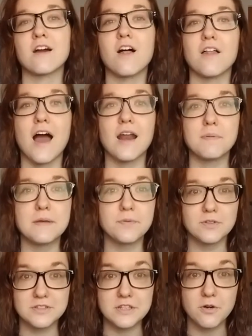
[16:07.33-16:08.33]
A lot of people
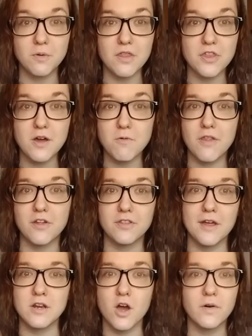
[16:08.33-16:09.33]
deal with it, whether
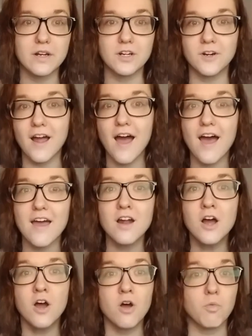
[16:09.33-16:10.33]
they know it or not,
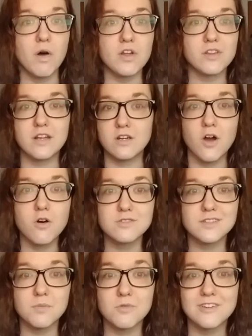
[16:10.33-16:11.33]
whether they know
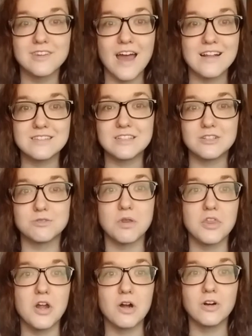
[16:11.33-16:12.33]
someone that deals
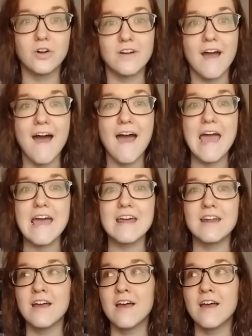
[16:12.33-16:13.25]
with it or not.